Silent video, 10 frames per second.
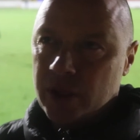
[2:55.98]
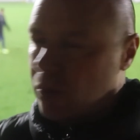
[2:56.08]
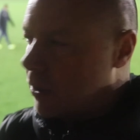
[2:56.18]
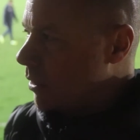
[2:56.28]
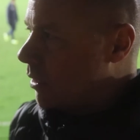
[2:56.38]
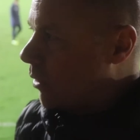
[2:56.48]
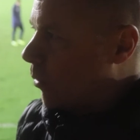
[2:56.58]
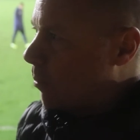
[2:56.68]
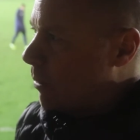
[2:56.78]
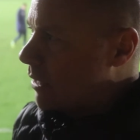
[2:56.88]
you want
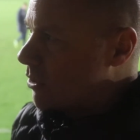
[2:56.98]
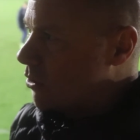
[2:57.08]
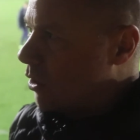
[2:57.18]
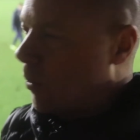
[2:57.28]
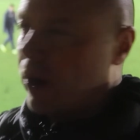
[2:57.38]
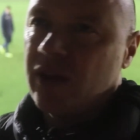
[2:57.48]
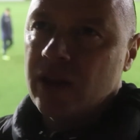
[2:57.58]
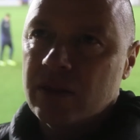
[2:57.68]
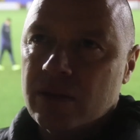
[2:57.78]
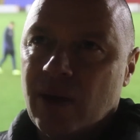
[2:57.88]
to play a certain way that
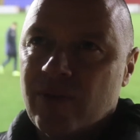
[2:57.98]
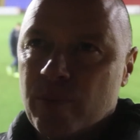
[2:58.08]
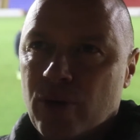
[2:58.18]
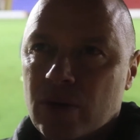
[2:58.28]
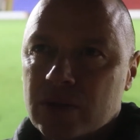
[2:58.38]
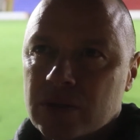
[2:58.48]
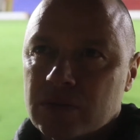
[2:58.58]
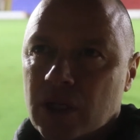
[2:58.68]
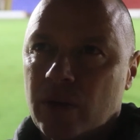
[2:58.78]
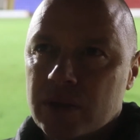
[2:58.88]
you have in product, and
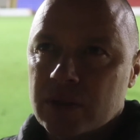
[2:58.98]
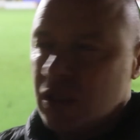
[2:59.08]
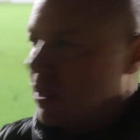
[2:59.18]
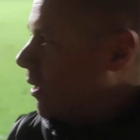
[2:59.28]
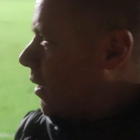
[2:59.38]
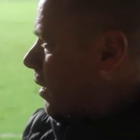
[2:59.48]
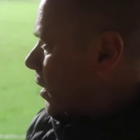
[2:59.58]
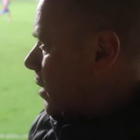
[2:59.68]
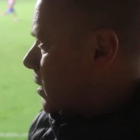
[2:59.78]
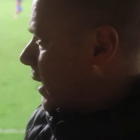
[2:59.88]

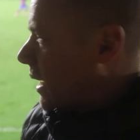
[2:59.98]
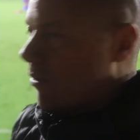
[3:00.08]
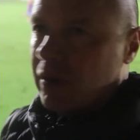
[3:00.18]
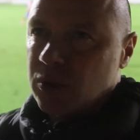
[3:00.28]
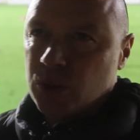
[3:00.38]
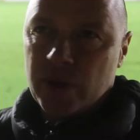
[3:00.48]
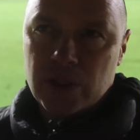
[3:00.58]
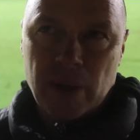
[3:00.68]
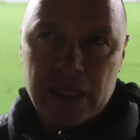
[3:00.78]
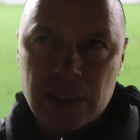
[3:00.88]
you take everything between the
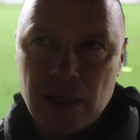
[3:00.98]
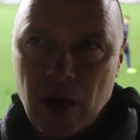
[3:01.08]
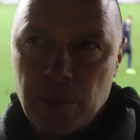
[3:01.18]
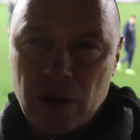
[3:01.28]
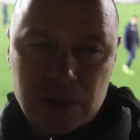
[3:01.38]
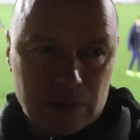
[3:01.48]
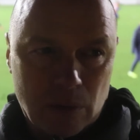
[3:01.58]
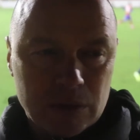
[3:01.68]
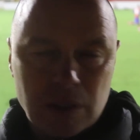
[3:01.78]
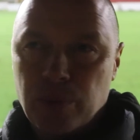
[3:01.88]
2 18-yard boxes. The
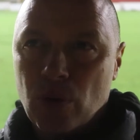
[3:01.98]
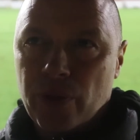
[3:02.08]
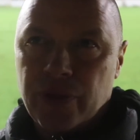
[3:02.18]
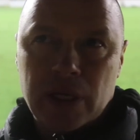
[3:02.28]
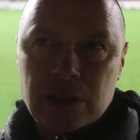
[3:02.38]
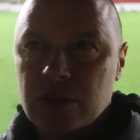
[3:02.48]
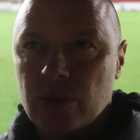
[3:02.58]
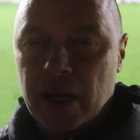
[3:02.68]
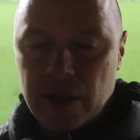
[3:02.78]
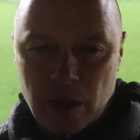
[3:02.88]
most important thing is the
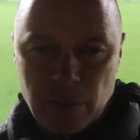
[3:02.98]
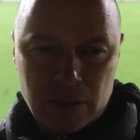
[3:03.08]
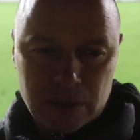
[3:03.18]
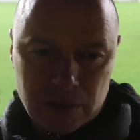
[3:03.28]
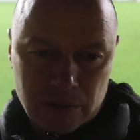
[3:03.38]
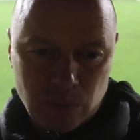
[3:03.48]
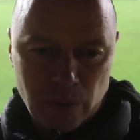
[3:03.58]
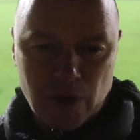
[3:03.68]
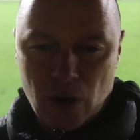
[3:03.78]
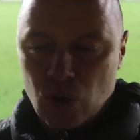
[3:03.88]
2 18-yard boxes, and
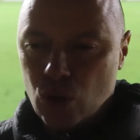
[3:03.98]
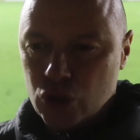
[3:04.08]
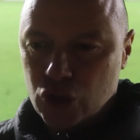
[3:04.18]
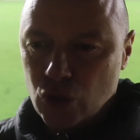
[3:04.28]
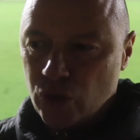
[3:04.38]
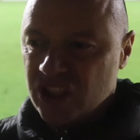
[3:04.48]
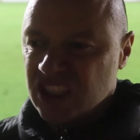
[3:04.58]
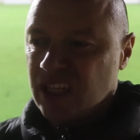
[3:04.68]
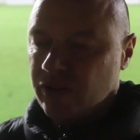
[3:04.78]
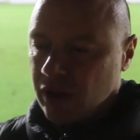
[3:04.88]
we've got caught short
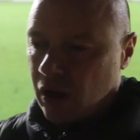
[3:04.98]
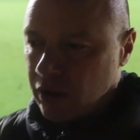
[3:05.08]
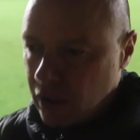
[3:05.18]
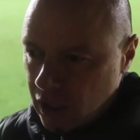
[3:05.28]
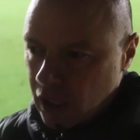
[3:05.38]
this evening on